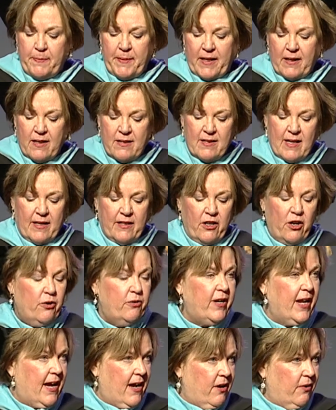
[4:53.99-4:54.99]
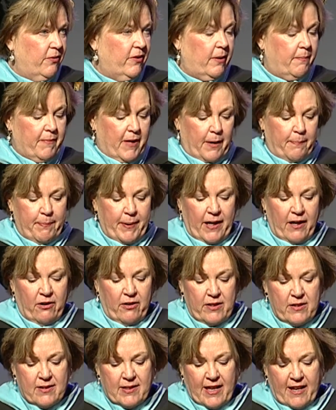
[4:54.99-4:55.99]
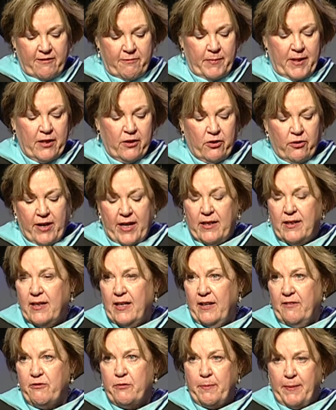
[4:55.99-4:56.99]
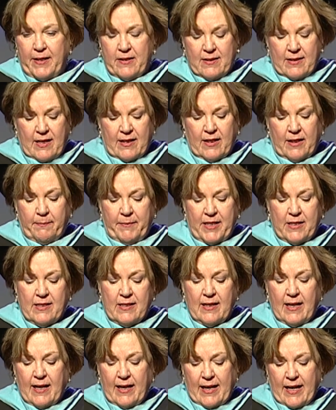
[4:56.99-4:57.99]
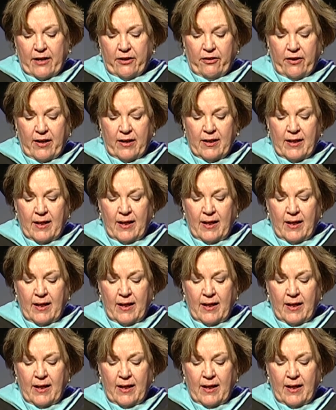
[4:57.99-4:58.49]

because I know now that my parents gave me a great gift by sending me to Niagara.